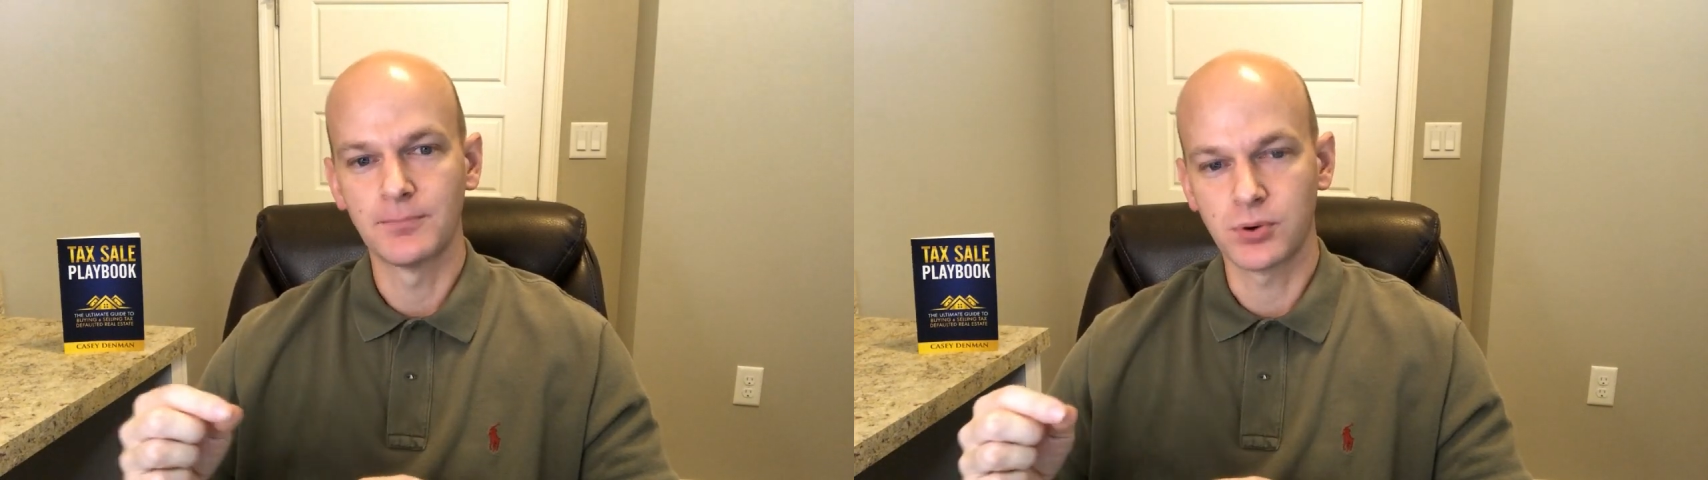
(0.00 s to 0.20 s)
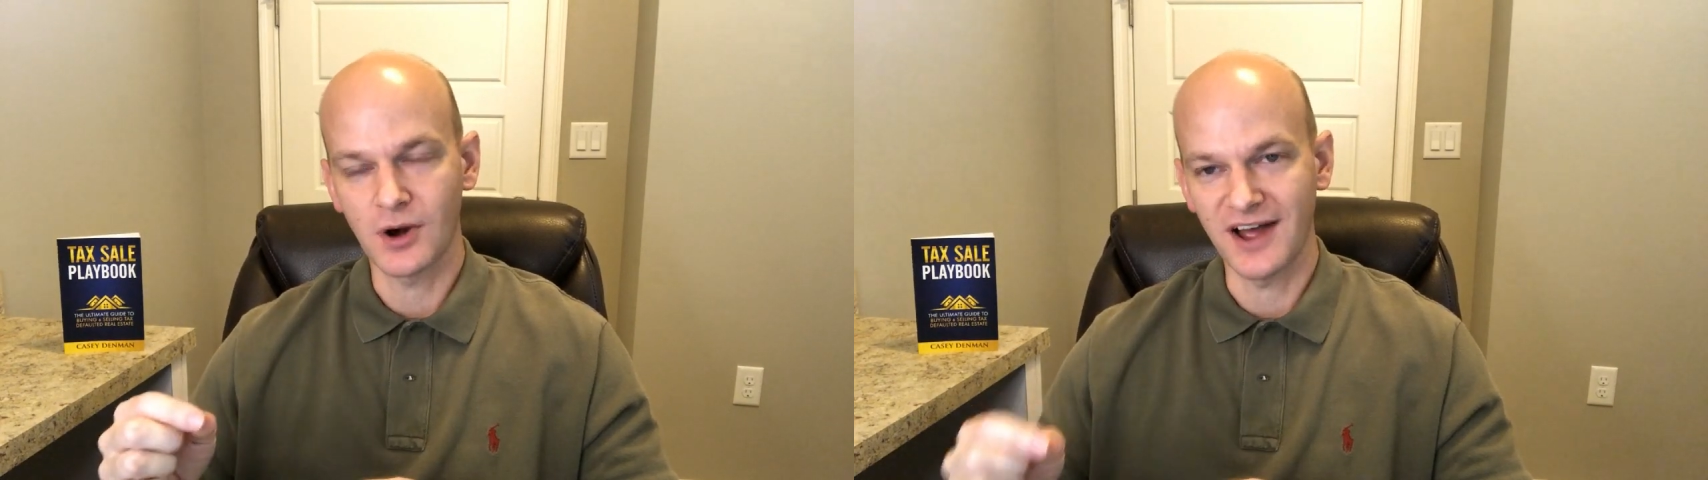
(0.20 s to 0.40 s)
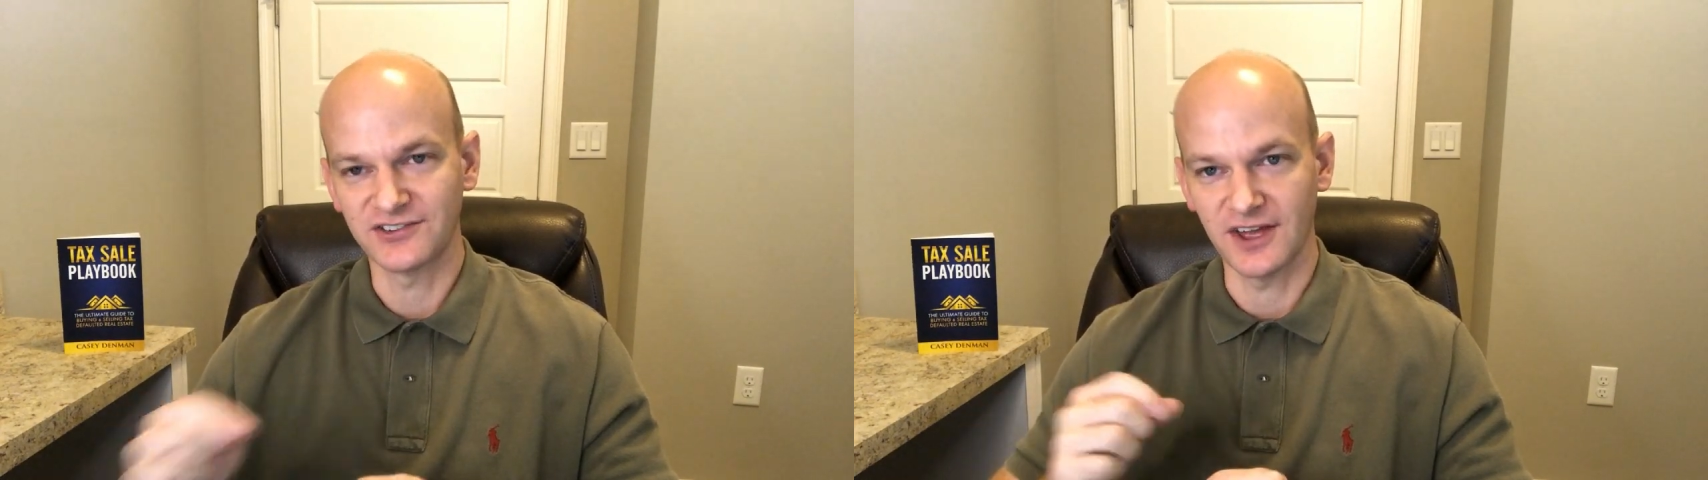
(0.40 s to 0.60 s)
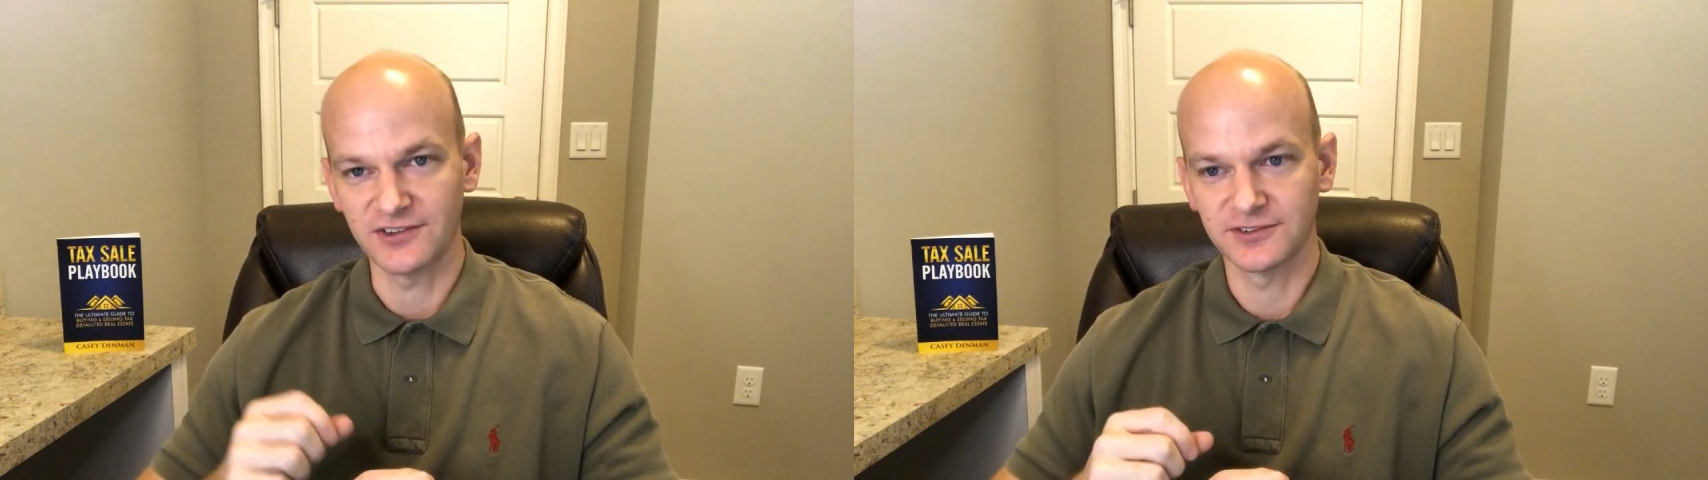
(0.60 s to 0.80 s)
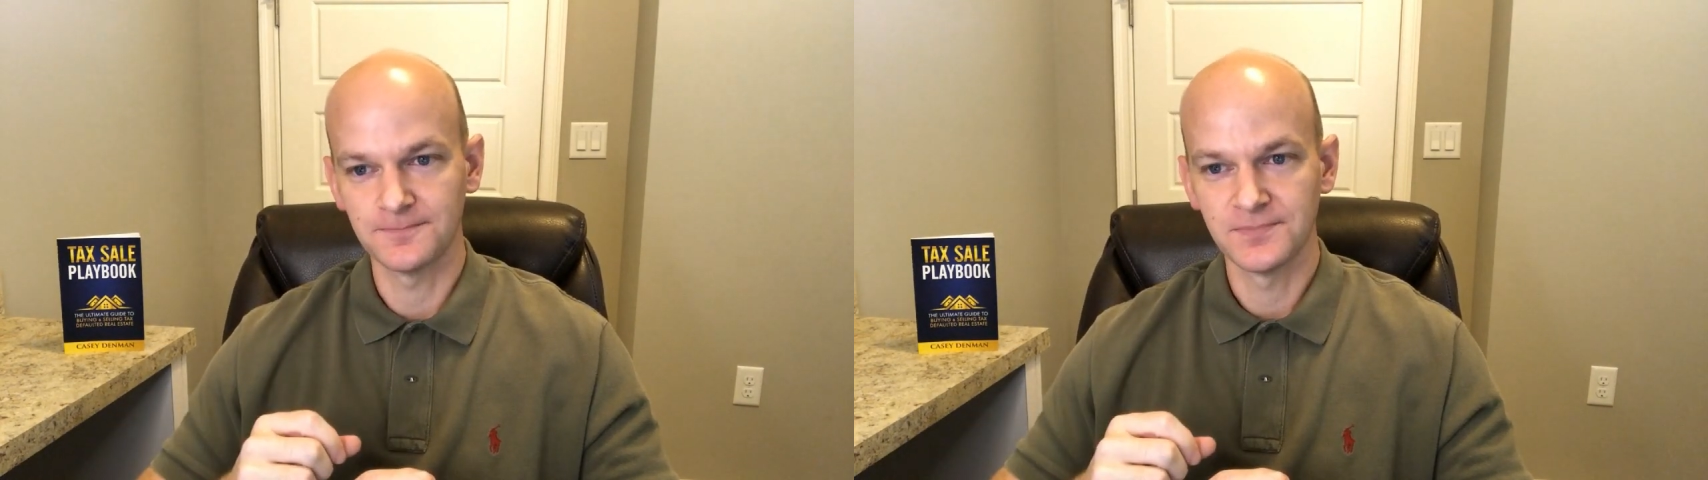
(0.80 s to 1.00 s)

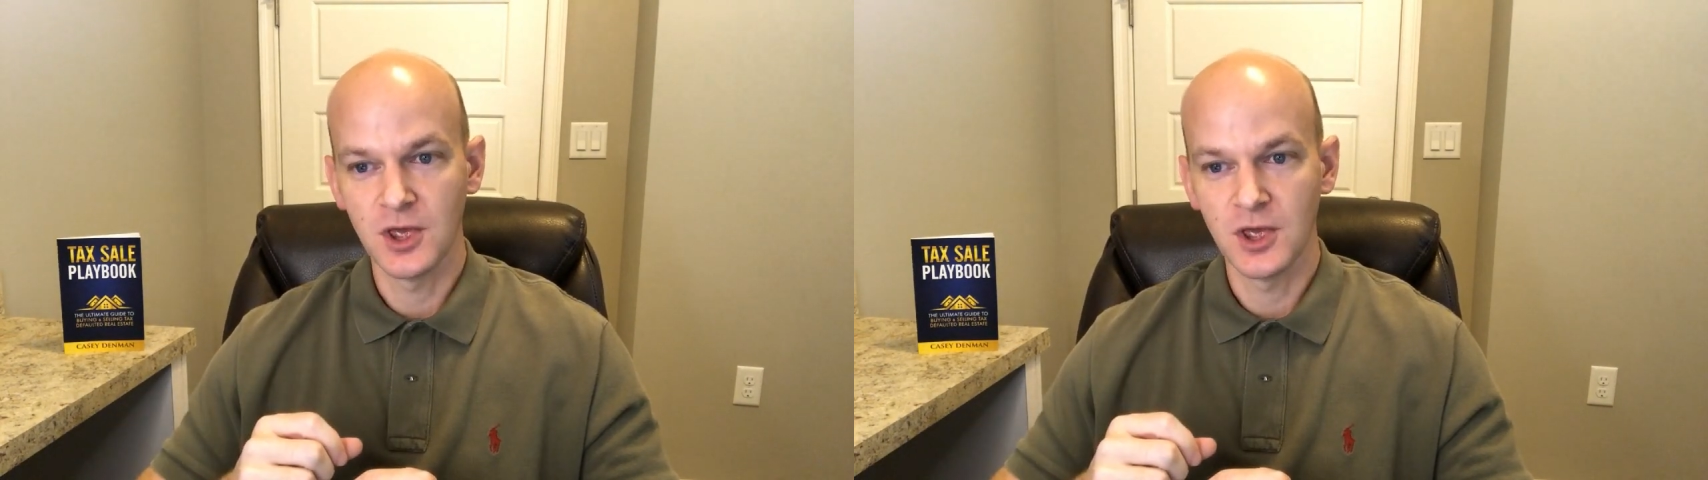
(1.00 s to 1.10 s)
process.